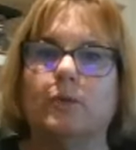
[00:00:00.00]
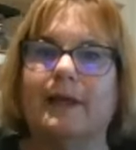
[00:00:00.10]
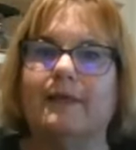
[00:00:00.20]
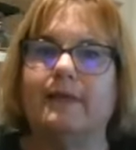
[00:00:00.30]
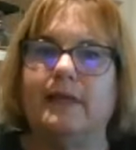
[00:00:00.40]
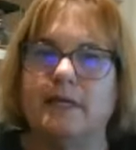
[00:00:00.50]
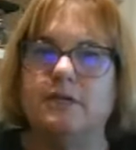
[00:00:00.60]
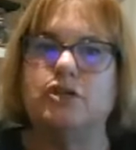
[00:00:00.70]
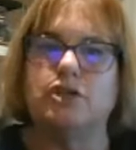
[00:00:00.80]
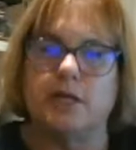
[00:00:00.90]

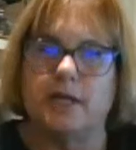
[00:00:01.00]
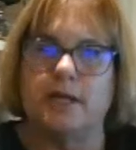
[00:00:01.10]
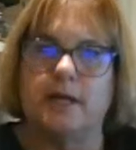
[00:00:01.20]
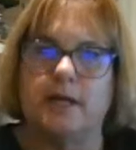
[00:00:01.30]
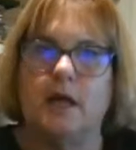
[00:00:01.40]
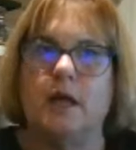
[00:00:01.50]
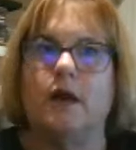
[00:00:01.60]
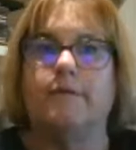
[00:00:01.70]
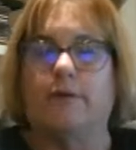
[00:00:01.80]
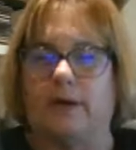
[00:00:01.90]
religion
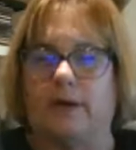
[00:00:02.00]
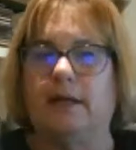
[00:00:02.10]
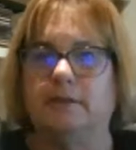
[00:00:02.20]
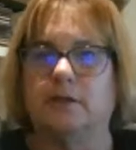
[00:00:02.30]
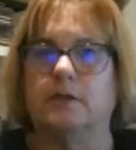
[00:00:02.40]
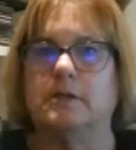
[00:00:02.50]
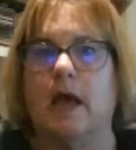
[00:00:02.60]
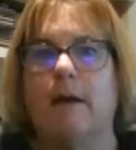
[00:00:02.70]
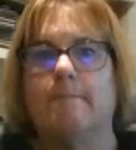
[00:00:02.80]
for answers,